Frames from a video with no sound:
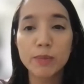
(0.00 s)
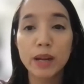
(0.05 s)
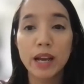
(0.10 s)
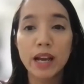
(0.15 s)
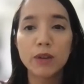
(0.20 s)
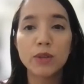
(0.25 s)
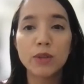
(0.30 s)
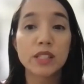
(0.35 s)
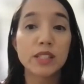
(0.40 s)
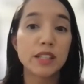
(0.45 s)
but I
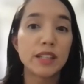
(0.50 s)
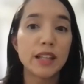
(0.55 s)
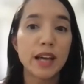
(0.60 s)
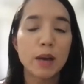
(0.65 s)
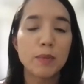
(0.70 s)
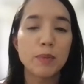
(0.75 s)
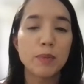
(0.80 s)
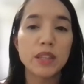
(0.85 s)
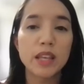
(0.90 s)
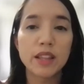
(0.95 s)
was still
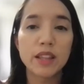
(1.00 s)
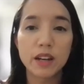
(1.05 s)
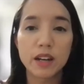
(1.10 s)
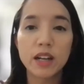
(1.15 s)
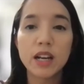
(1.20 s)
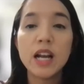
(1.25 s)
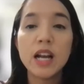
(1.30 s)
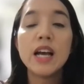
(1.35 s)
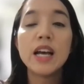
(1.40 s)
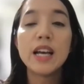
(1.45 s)
happy that there
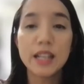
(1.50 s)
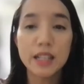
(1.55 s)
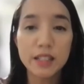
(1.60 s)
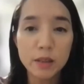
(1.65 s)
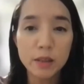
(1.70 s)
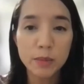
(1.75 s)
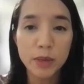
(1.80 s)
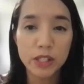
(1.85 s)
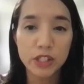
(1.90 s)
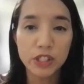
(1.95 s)
is
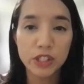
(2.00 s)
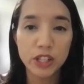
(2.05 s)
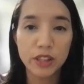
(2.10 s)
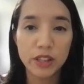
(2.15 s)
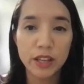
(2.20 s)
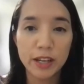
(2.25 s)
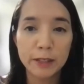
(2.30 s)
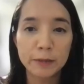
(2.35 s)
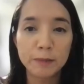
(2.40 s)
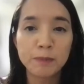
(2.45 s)
a masjid
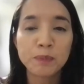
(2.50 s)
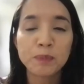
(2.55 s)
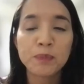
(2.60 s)
there.